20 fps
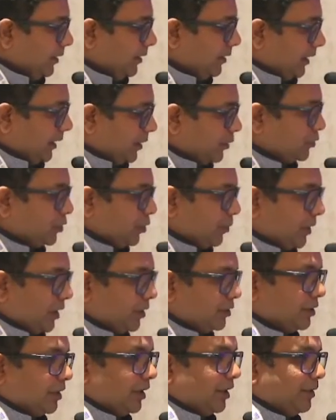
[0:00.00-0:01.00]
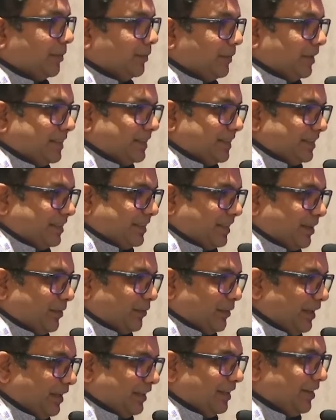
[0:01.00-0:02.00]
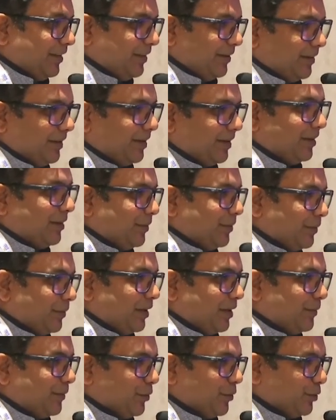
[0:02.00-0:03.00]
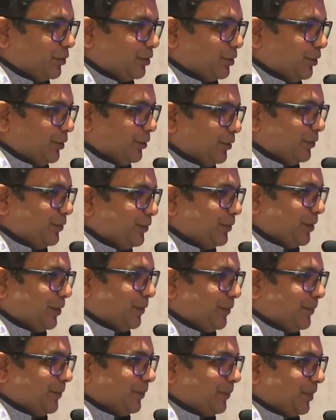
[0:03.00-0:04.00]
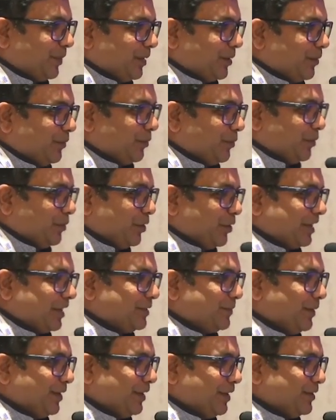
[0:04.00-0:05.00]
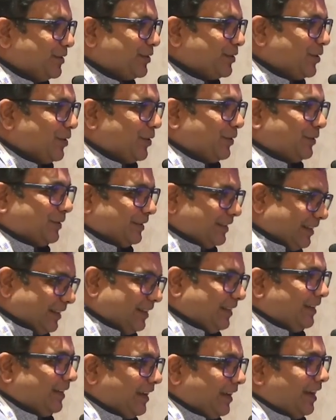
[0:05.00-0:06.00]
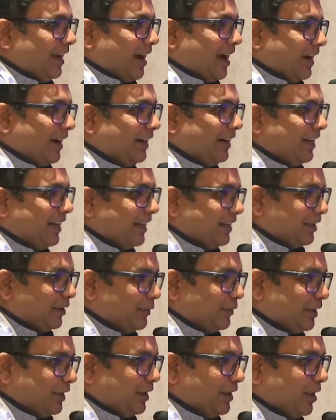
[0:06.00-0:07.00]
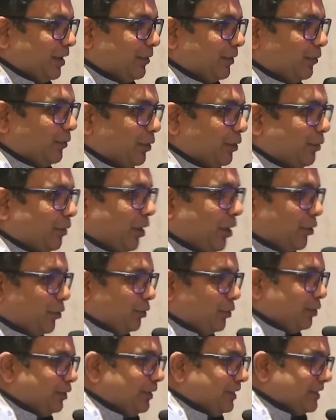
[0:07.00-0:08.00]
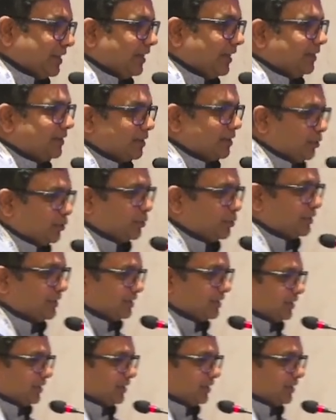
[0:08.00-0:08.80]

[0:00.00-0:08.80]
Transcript: Thank you so much, Ms. Vinita. Madam, over to you from your experience on AI and health equity. How do you design the solutions